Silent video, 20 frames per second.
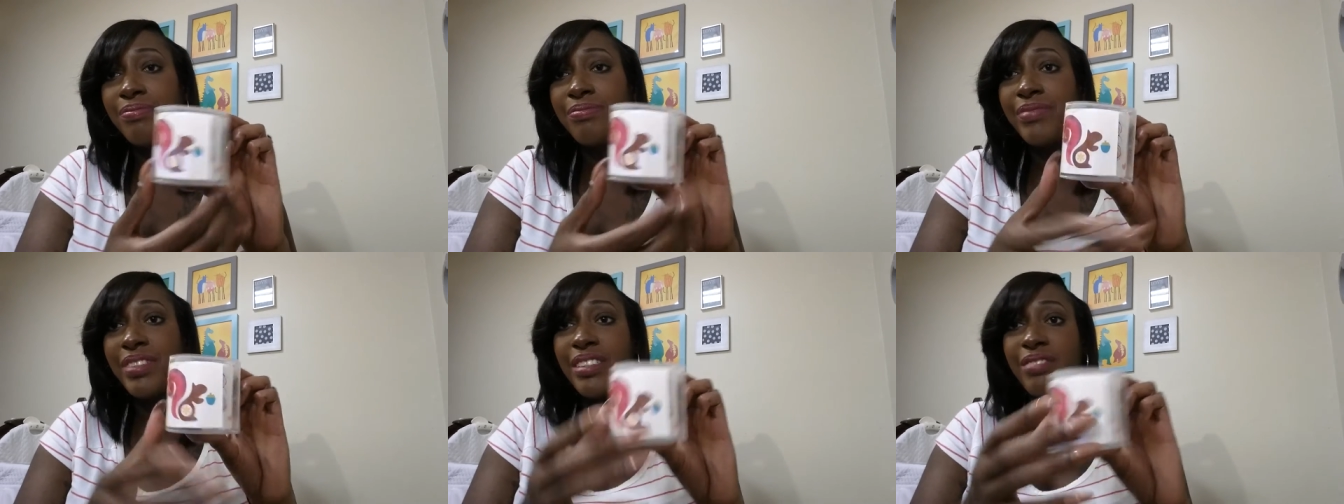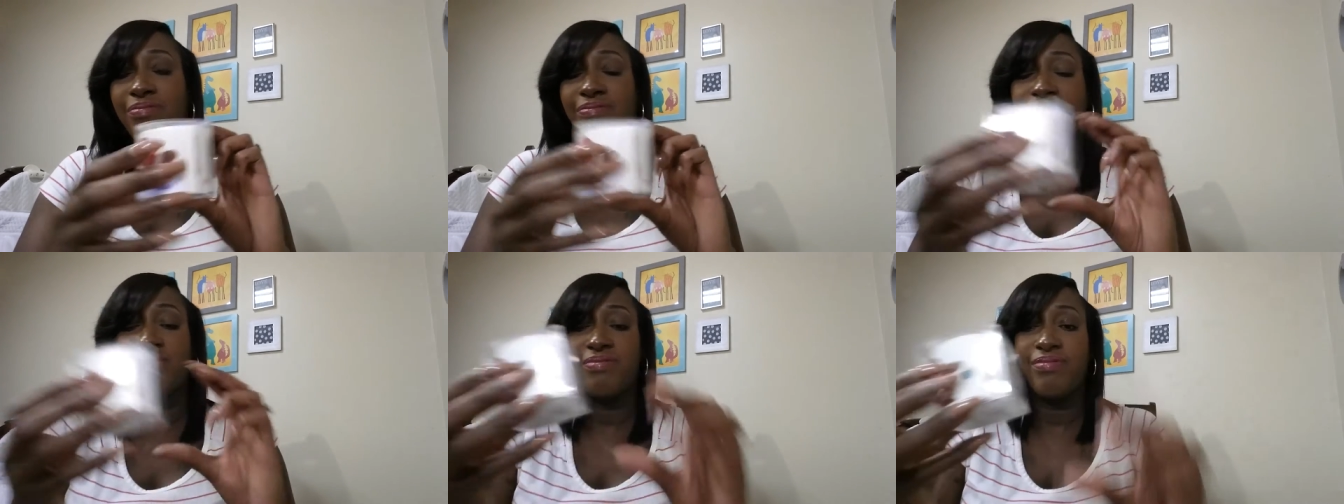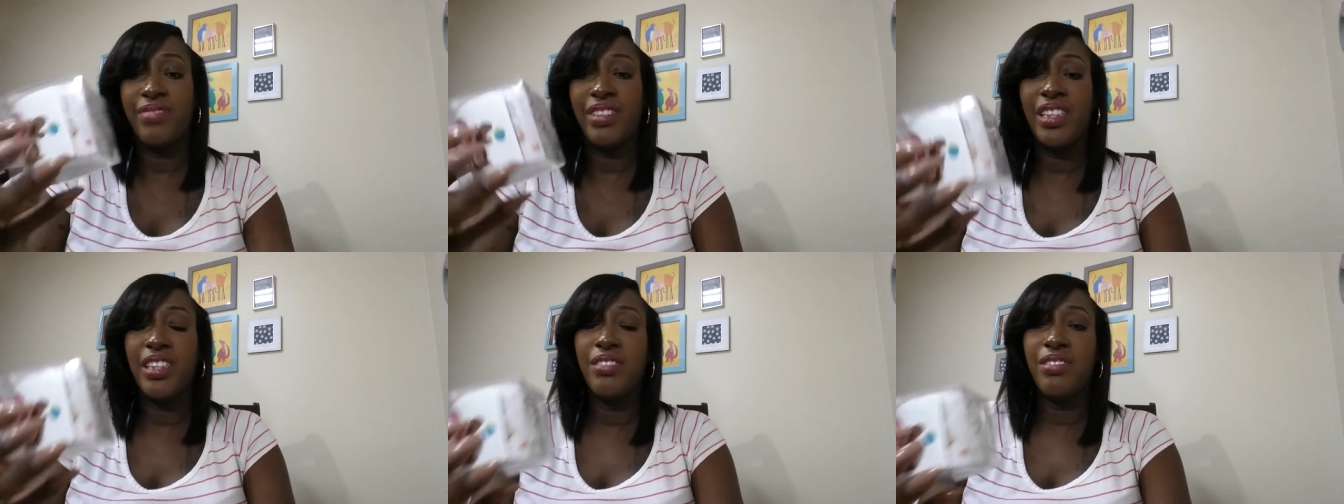with
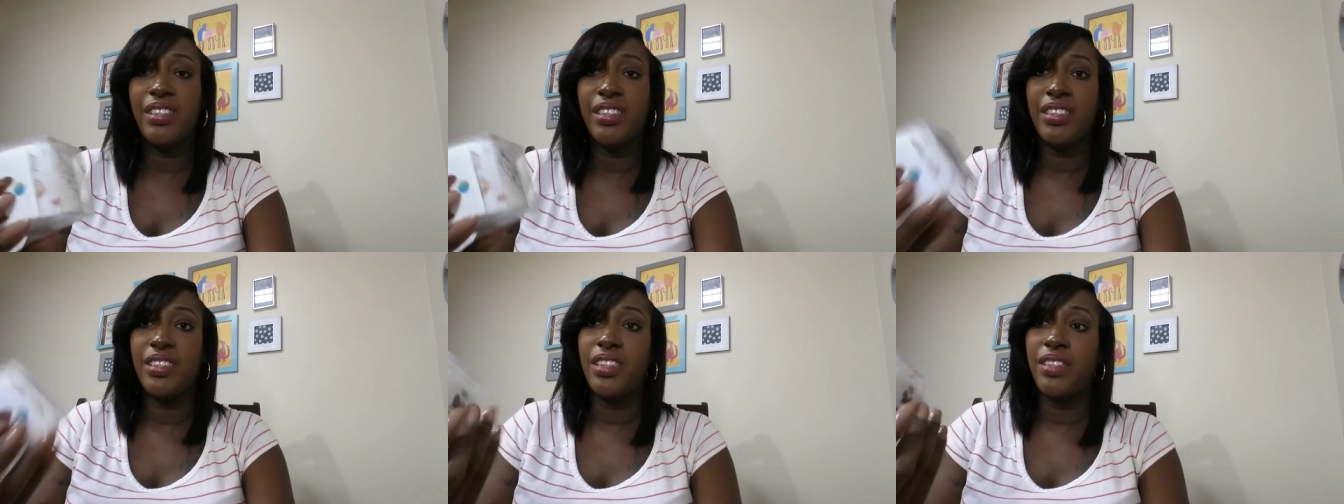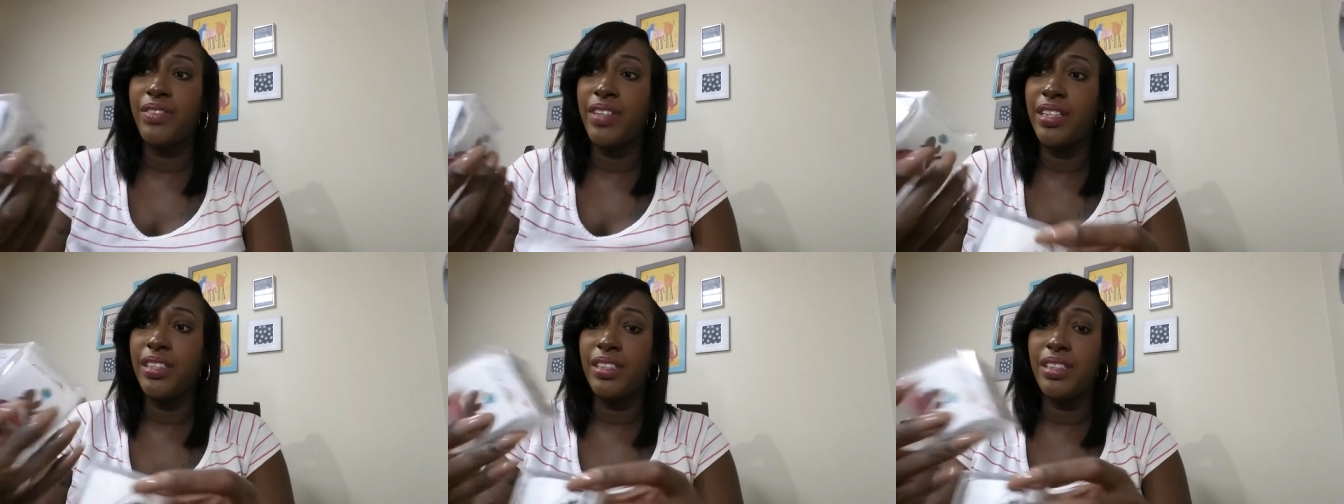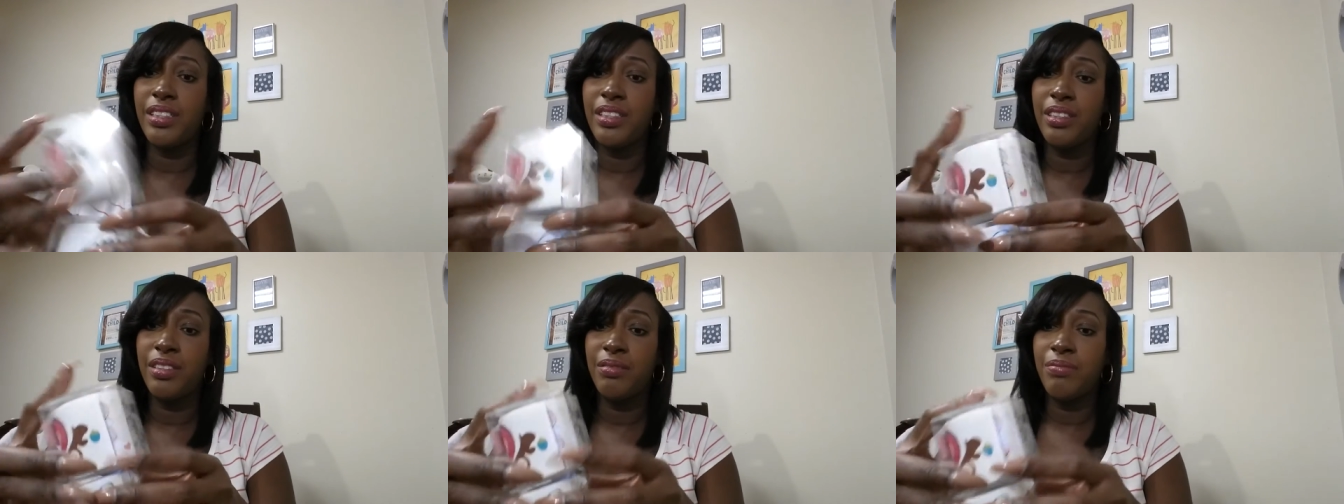cute little stuff like
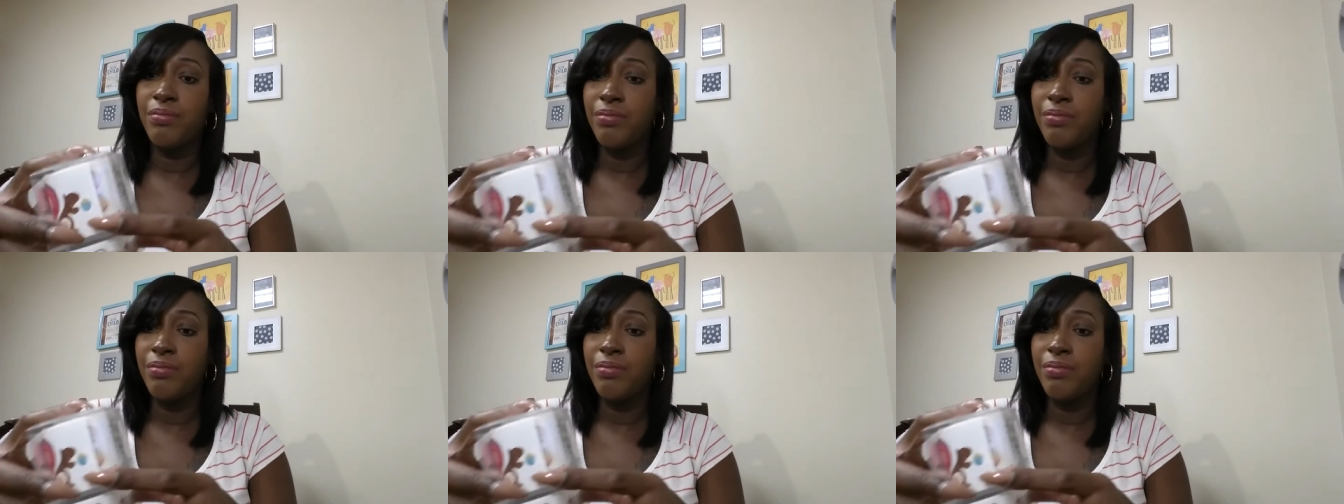this.